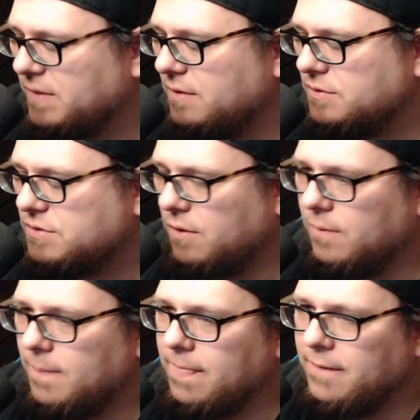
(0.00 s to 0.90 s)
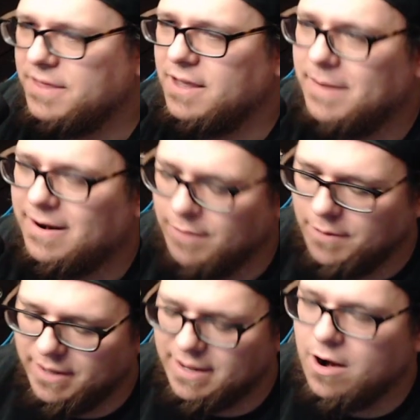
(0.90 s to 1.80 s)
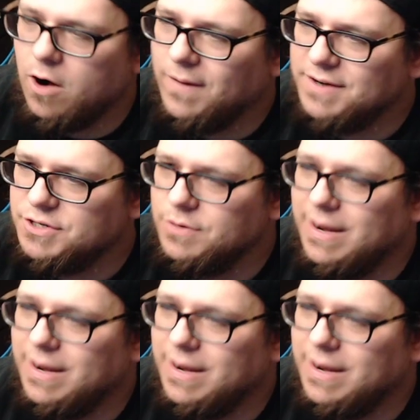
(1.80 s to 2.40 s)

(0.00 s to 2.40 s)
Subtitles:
So you think about it, we would have got RE2